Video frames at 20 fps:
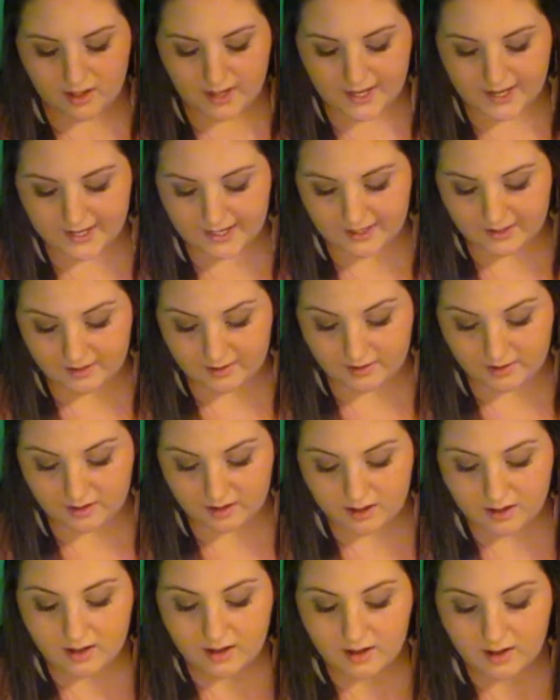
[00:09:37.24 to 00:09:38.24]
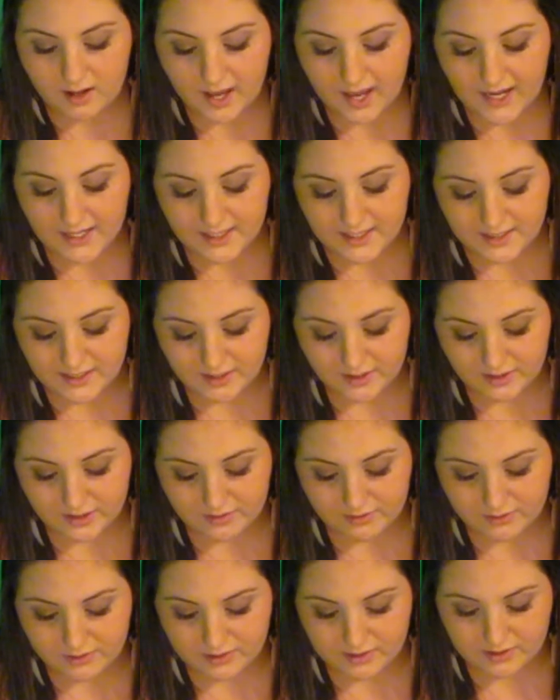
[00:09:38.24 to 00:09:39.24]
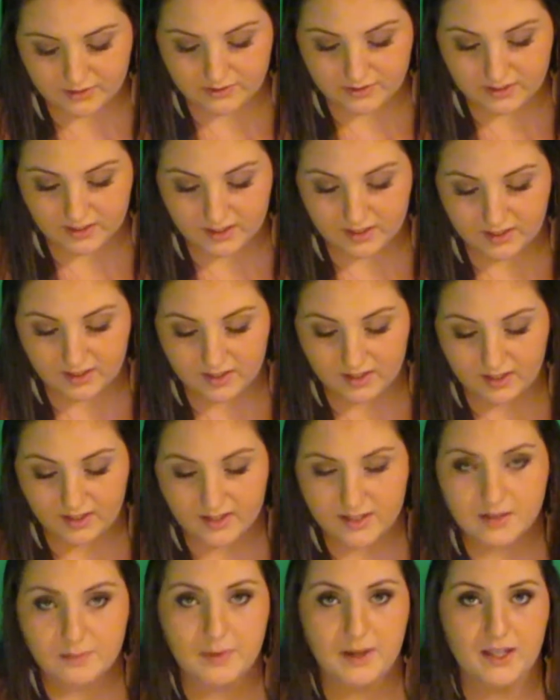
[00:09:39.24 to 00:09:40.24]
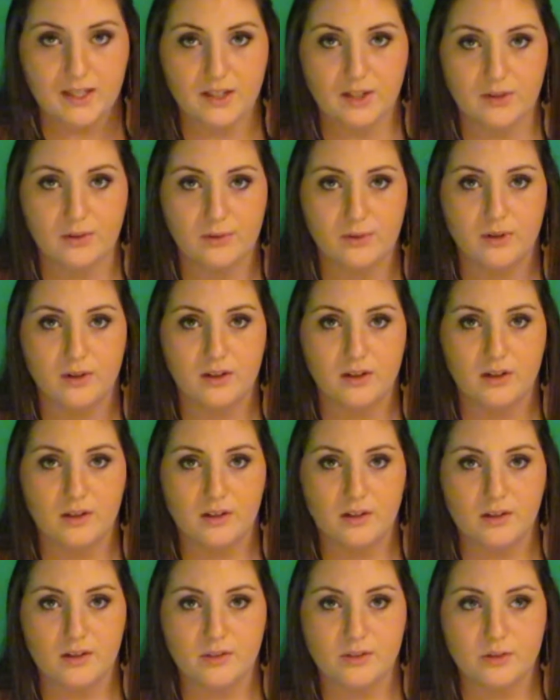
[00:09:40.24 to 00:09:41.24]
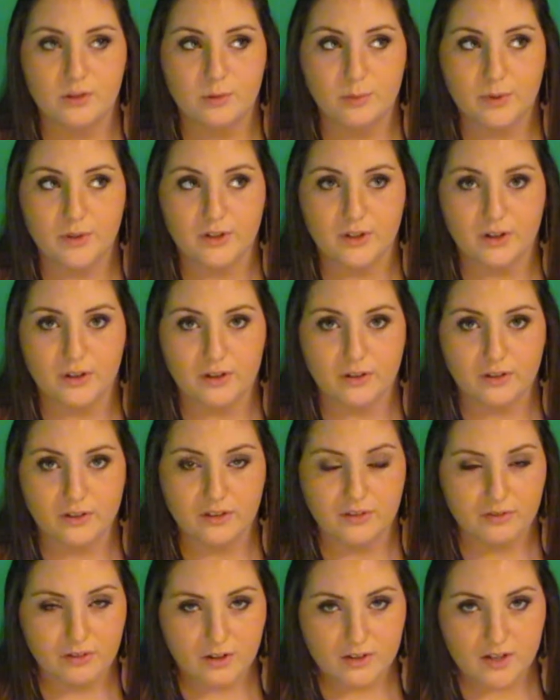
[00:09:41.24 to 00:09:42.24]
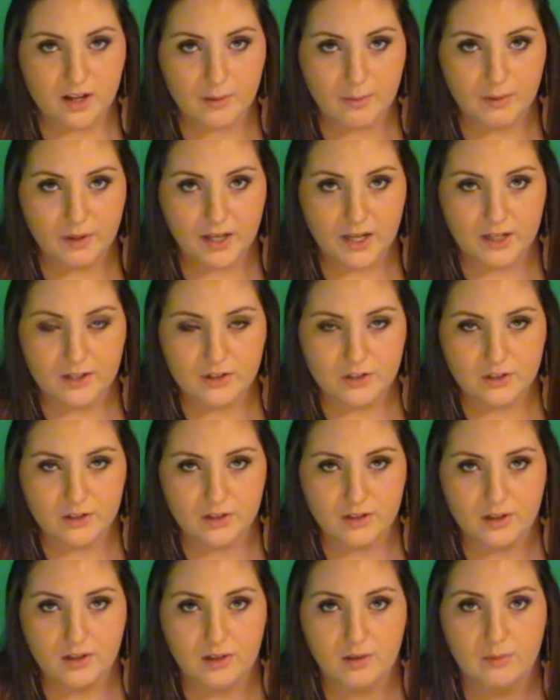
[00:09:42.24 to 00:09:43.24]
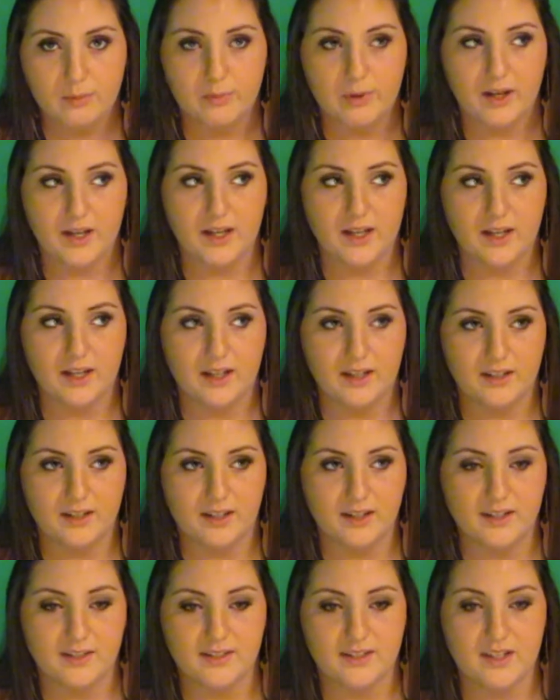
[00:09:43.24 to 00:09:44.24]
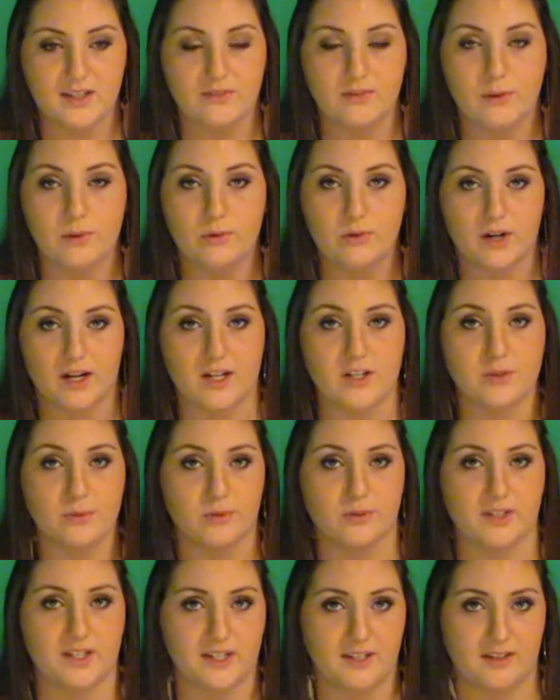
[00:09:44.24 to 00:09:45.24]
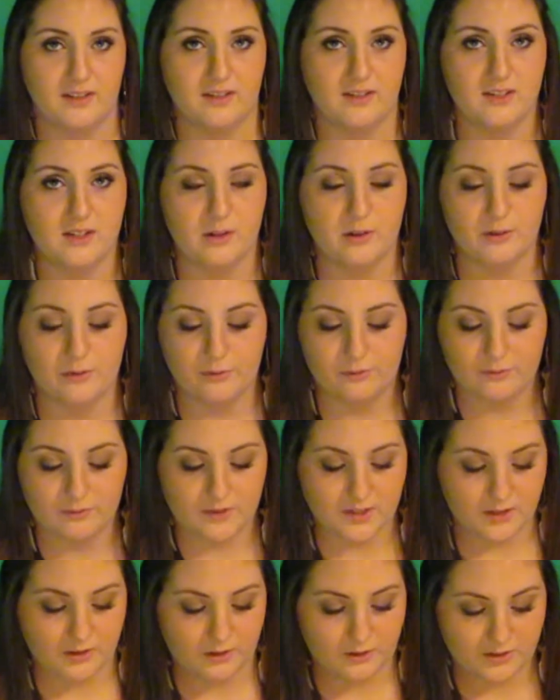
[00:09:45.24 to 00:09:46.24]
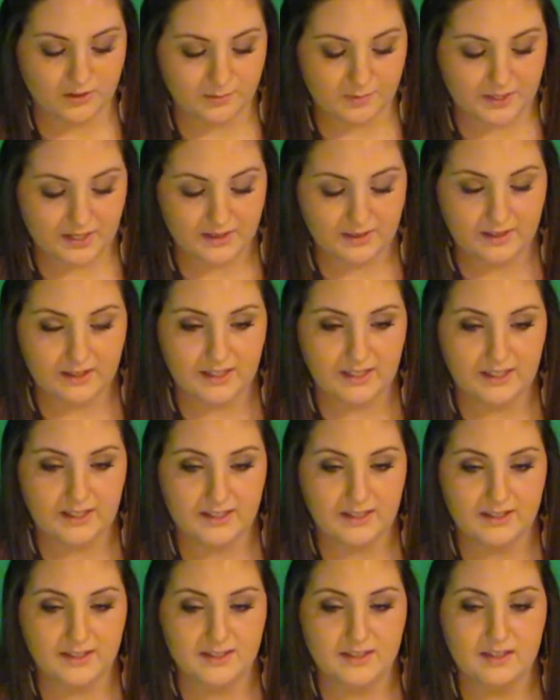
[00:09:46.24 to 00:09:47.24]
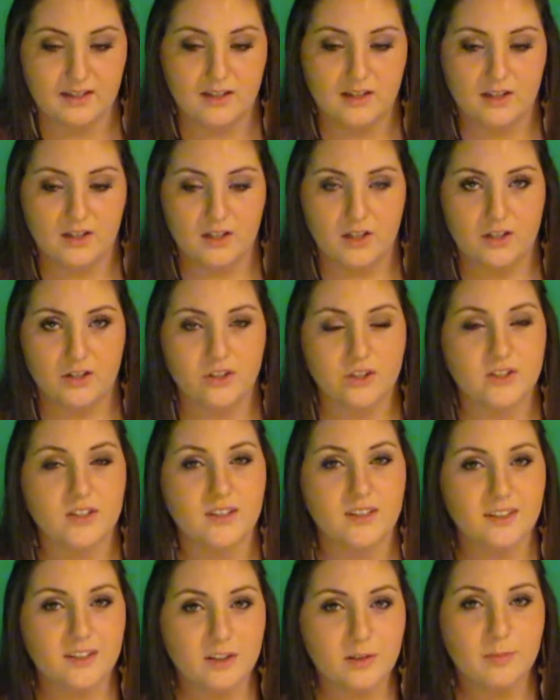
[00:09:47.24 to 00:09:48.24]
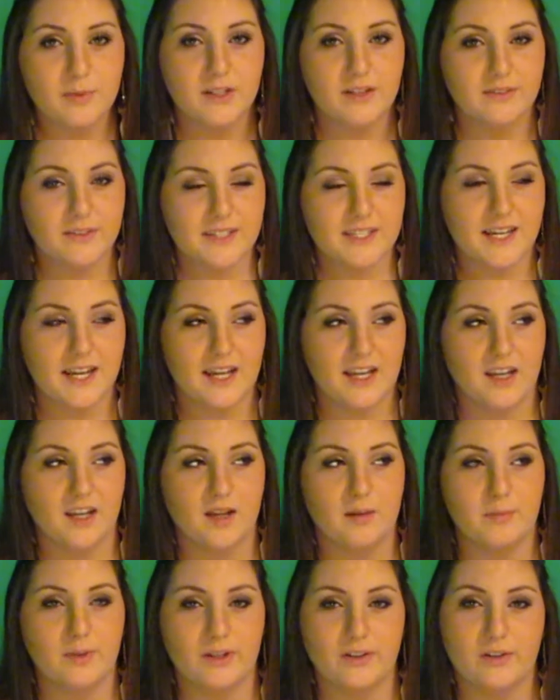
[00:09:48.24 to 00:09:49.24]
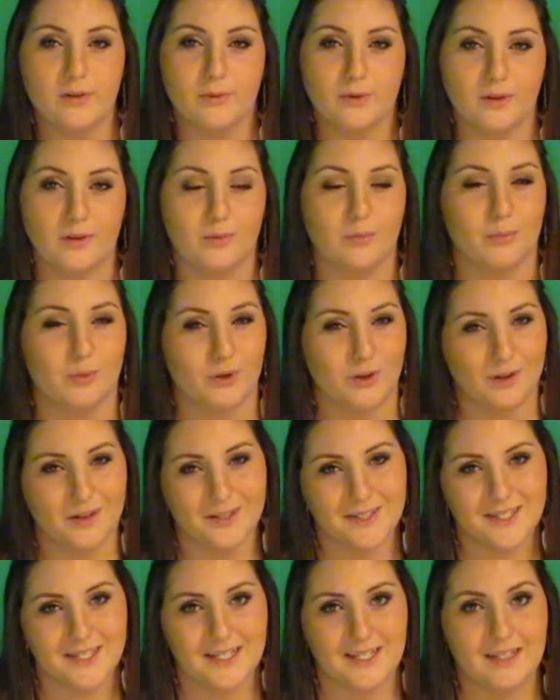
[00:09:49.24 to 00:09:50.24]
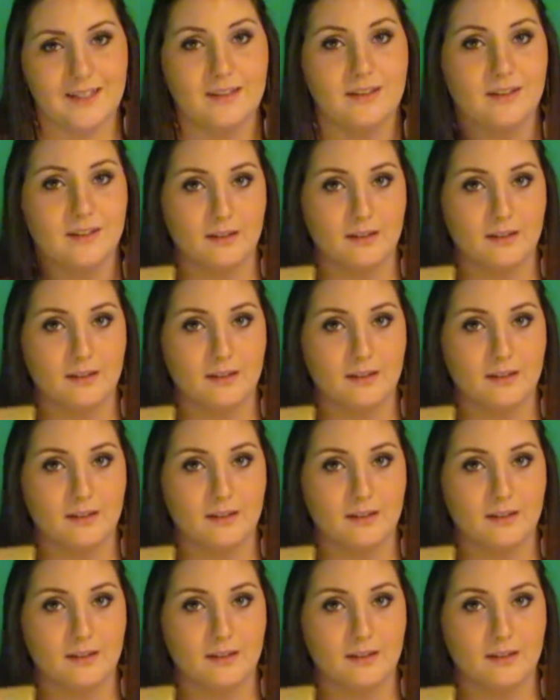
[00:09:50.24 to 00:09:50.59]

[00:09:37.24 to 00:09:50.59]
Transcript: And I can tell a difference using it. It doesn't make you super dark on the first application, but it does give you gradual tan. So if you're somebody that needs just a little bit of a tan, but you don't want to look bronzy,